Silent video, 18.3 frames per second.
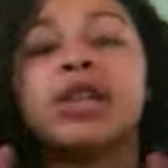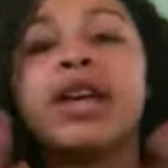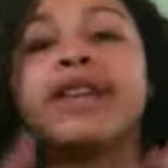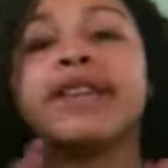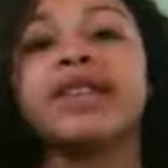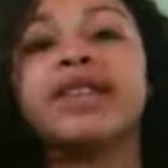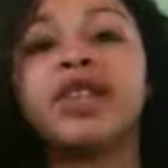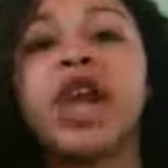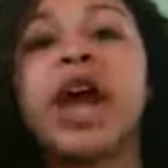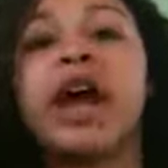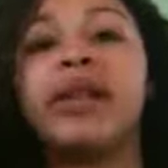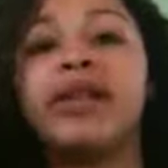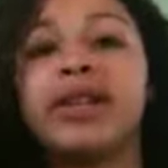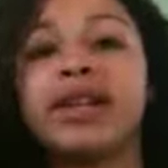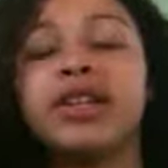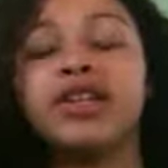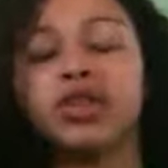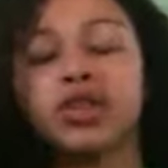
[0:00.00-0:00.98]
it's a
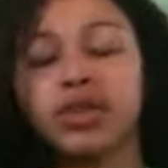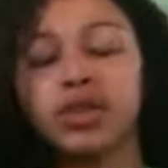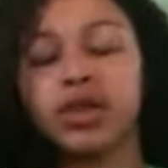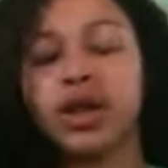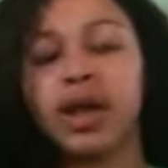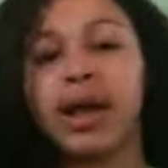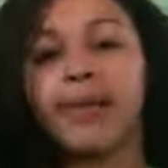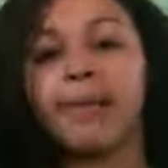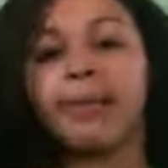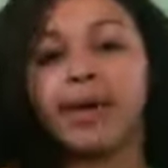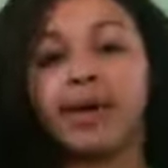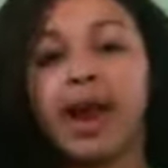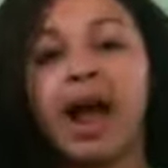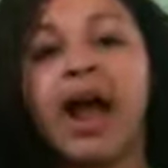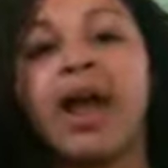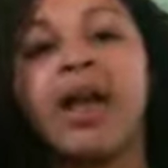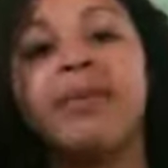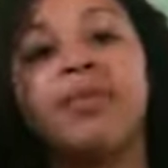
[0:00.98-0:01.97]
challenge, but
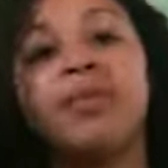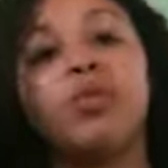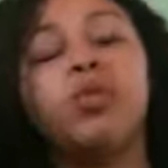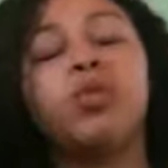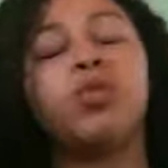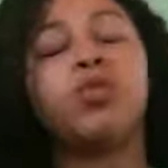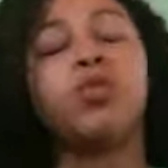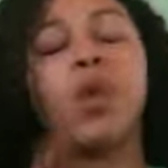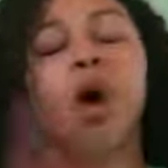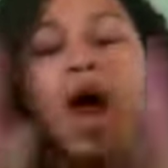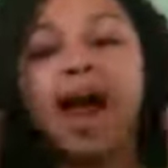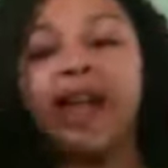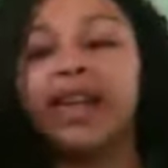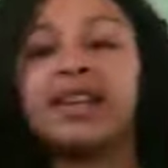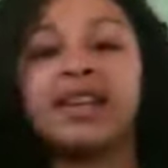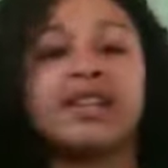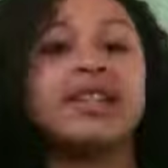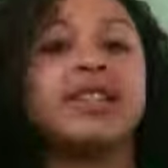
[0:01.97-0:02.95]
I
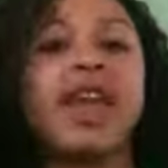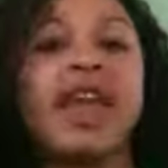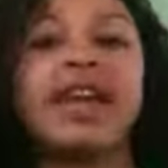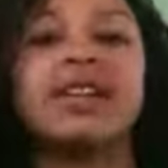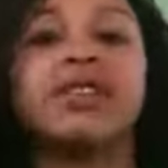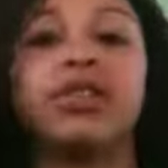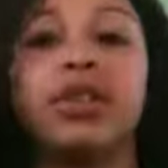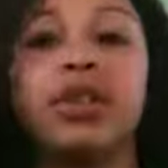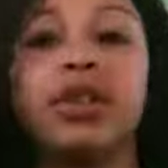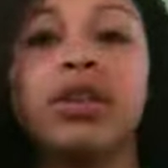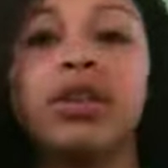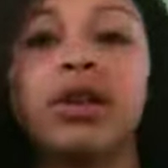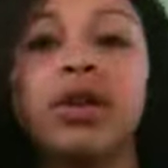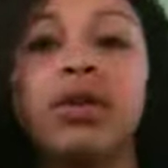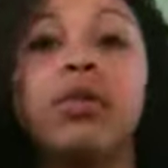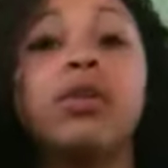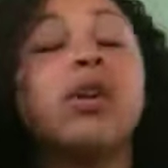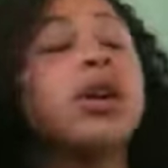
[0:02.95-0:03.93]
can handle it, you
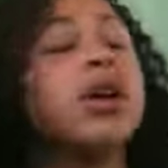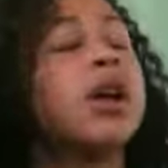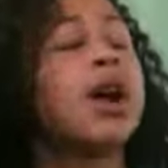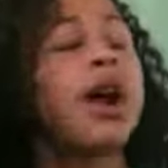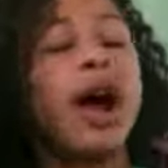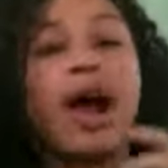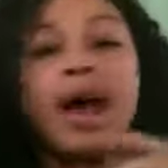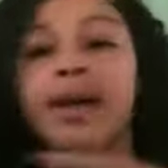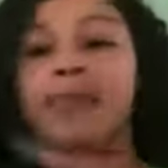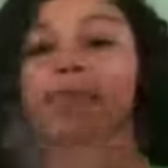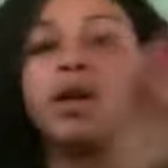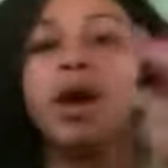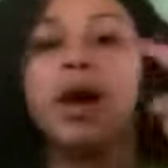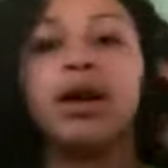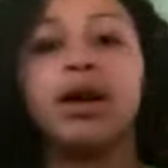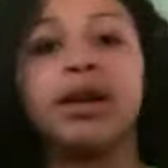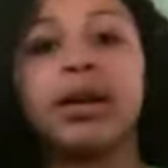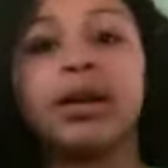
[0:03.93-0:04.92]
know. I'm
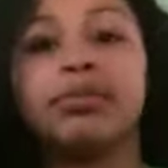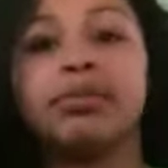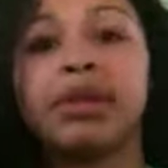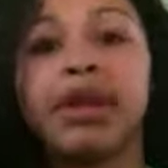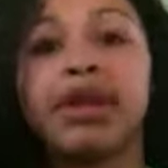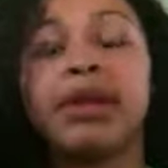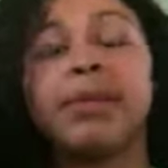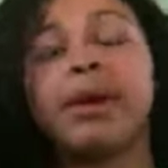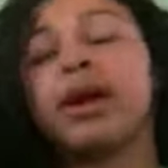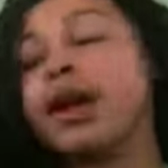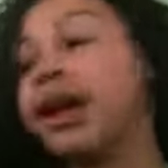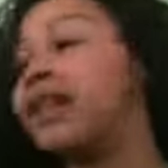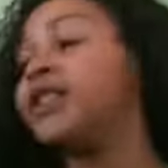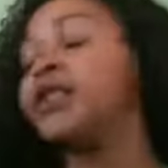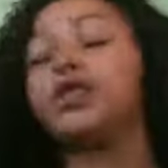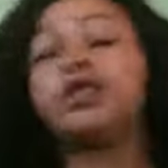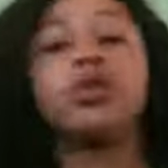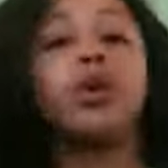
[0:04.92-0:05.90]
not going to complain about it, I
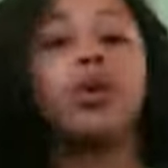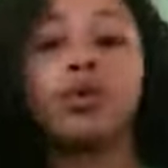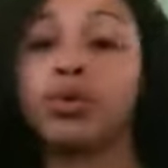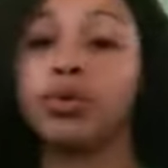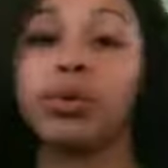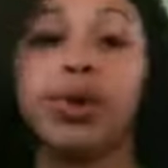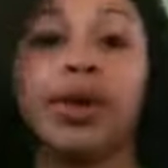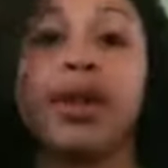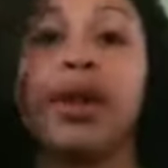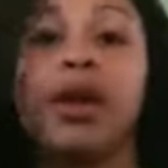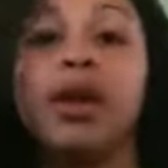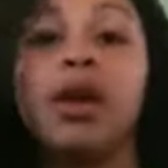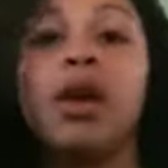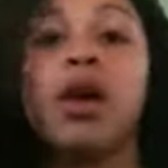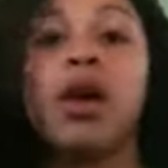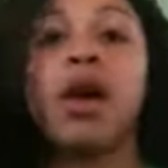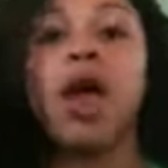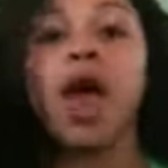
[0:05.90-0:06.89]
just go through with it.
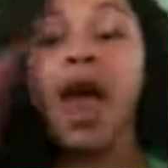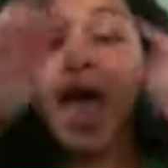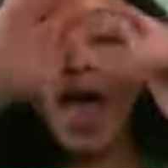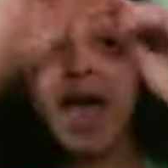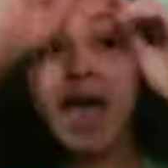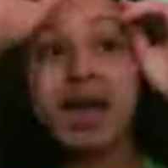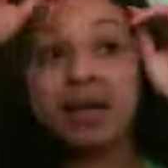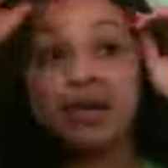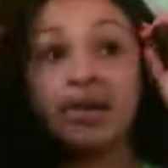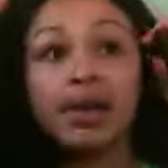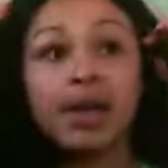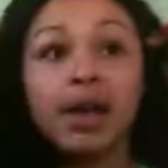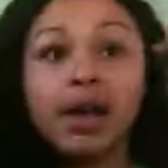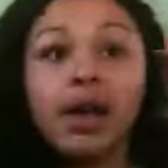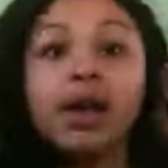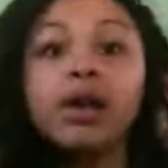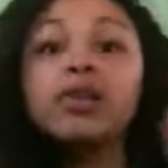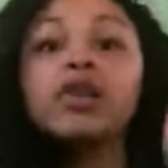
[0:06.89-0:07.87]
And
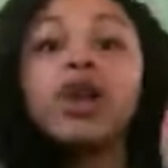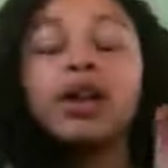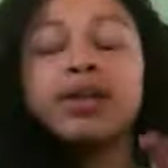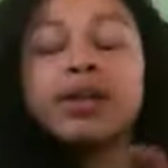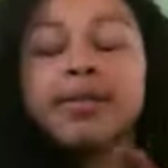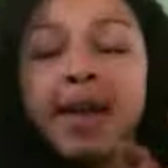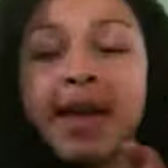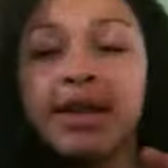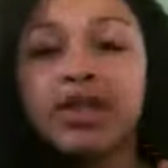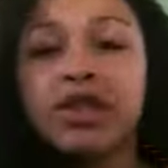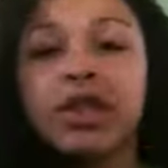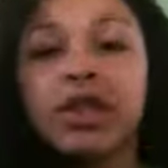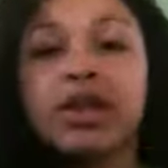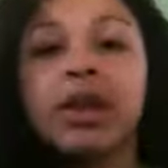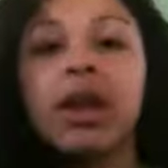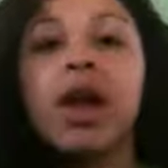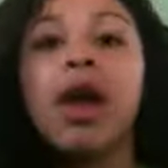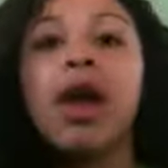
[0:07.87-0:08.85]
not to
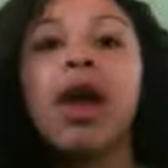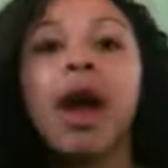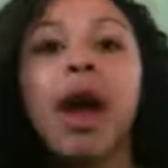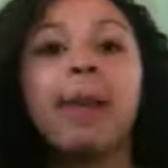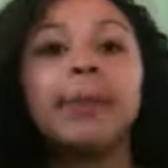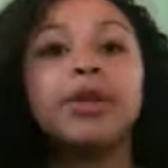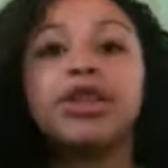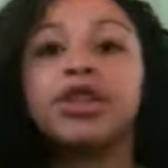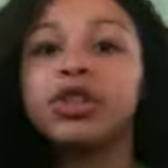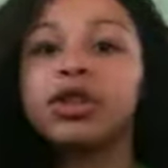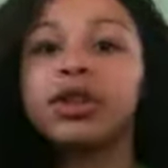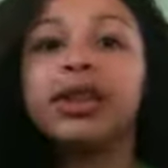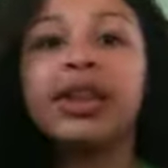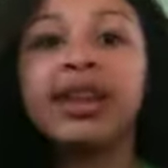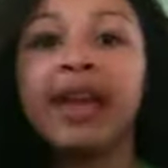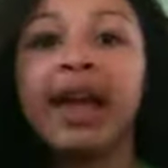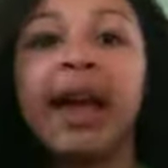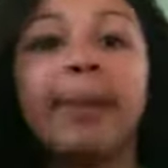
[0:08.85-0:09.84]
mention, I'm a
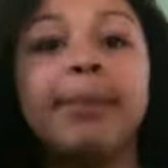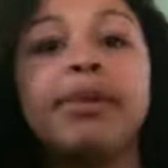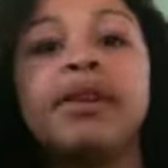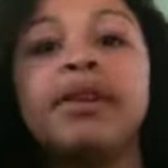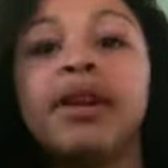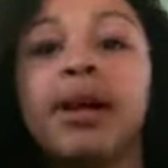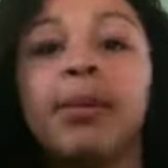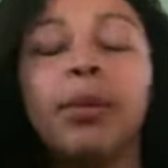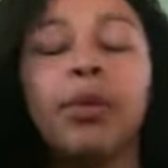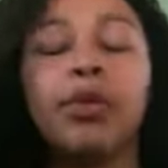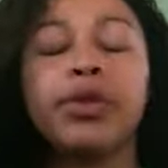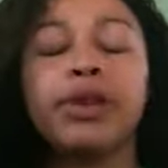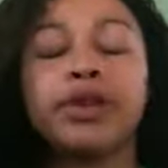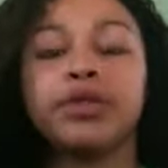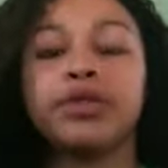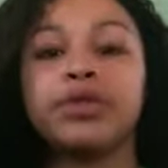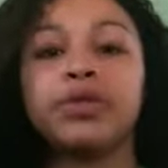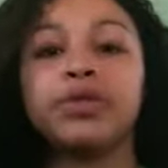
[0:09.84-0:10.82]
cheerleading captain, and I'm
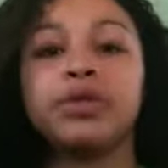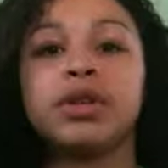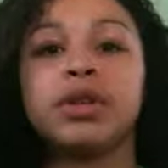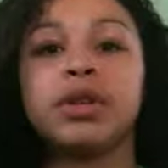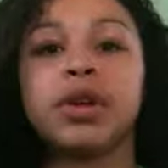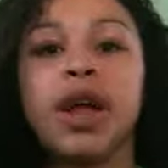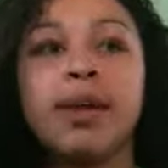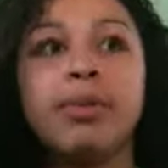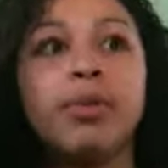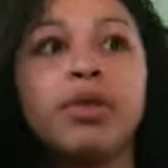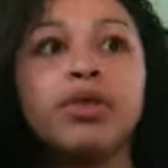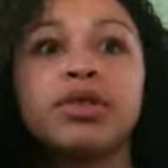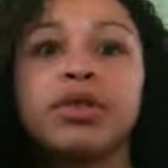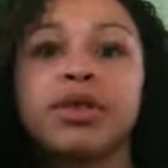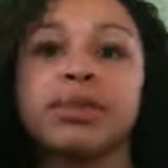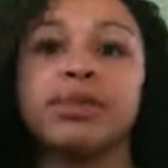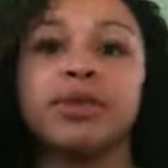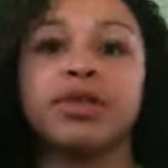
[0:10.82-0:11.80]
only a junior, and most
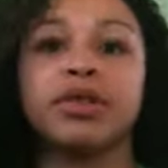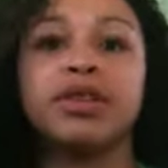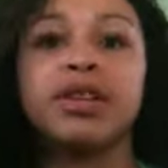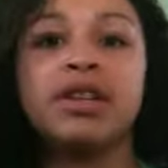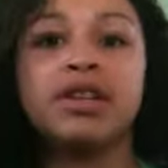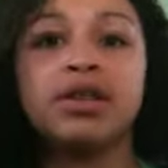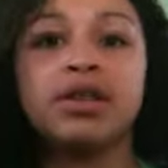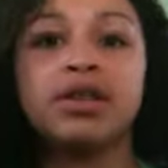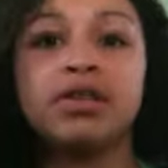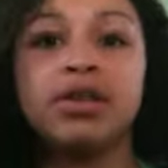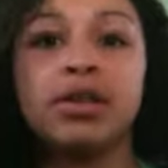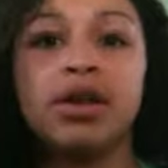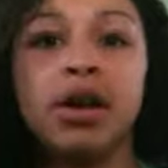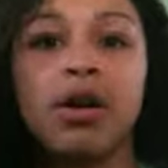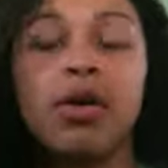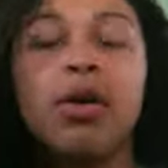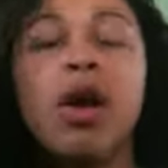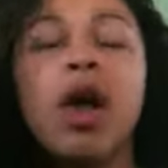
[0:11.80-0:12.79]
of them are seniors, you
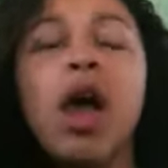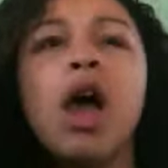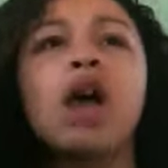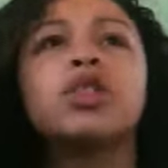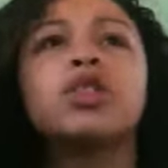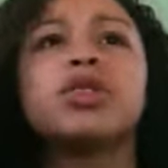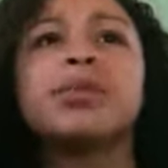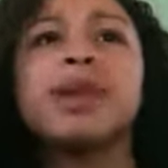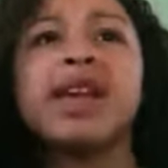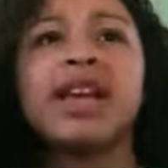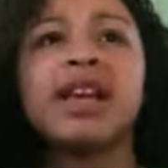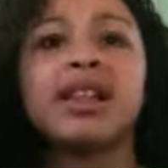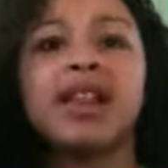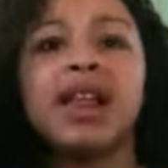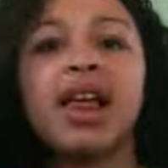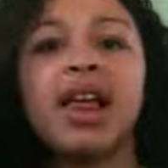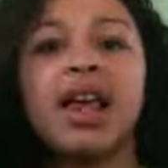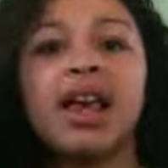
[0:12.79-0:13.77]
know? So make
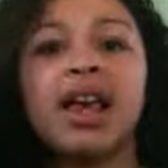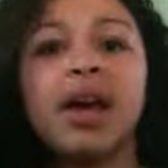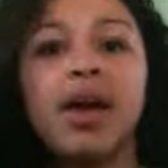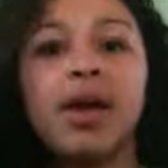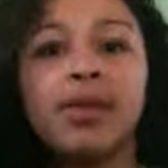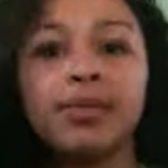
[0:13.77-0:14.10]
it like,